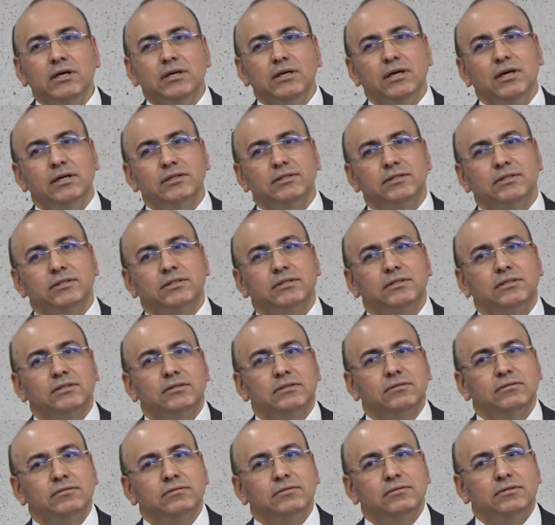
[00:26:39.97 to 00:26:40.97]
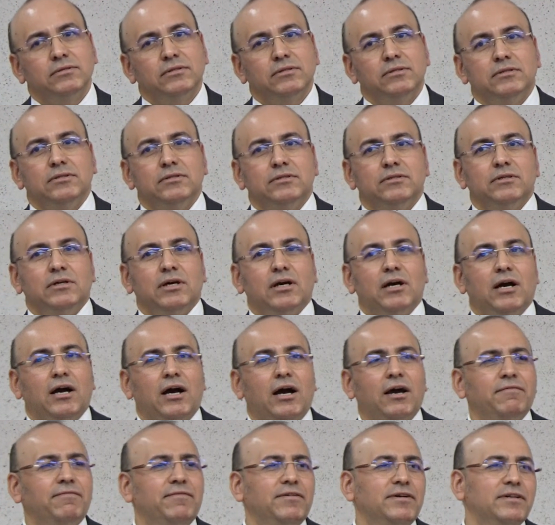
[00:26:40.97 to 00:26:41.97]
yes,
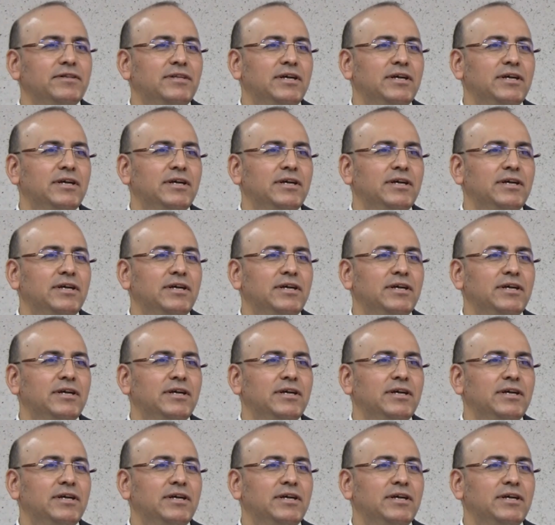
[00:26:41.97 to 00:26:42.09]
I feel